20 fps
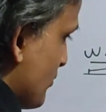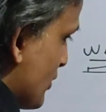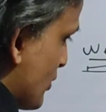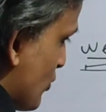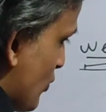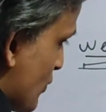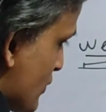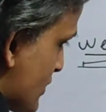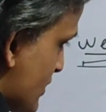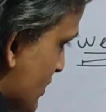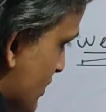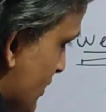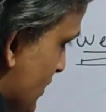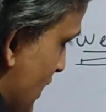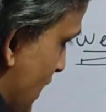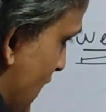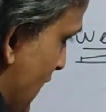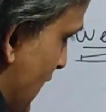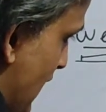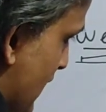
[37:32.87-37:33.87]
because
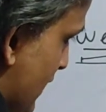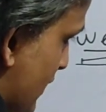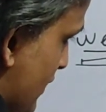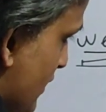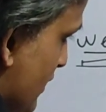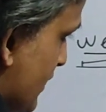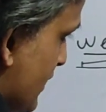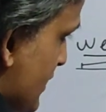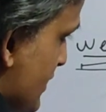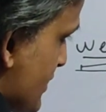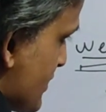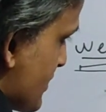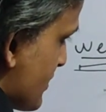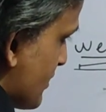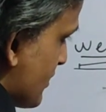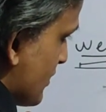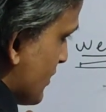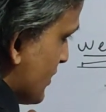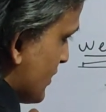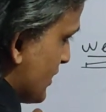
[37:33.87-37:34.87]
the angle
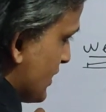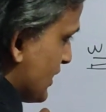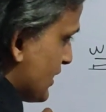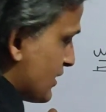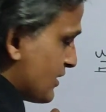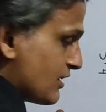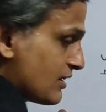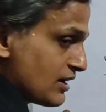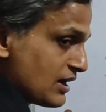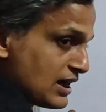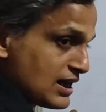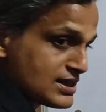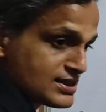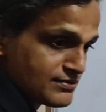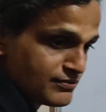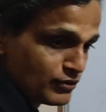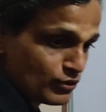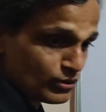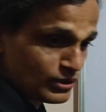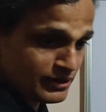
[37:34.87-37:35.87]
is taken
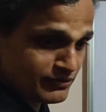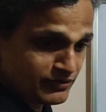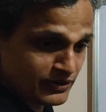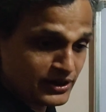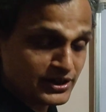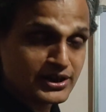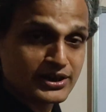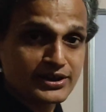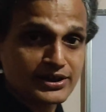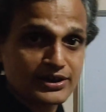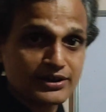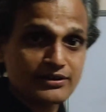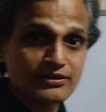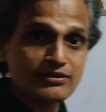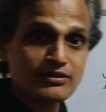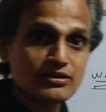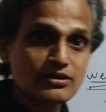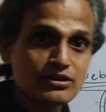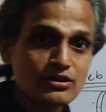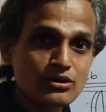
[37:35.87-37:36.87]
as 45 degree.
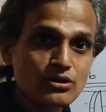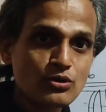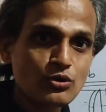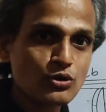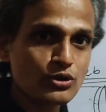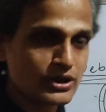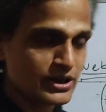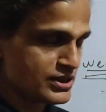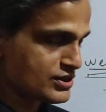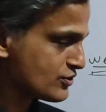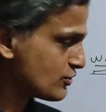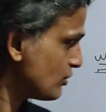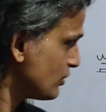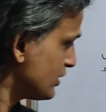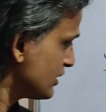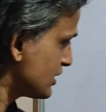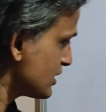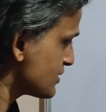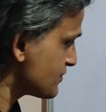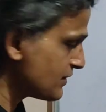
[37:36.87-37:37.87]
Okay,
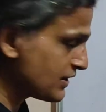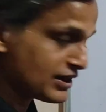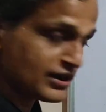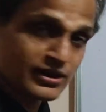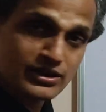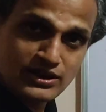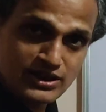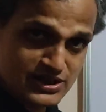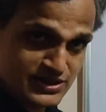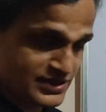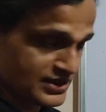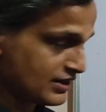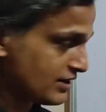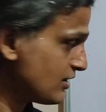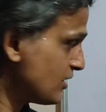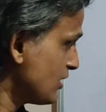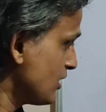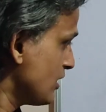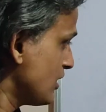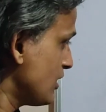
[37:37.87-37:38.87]
so it is very
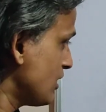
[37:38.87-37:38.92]
easy.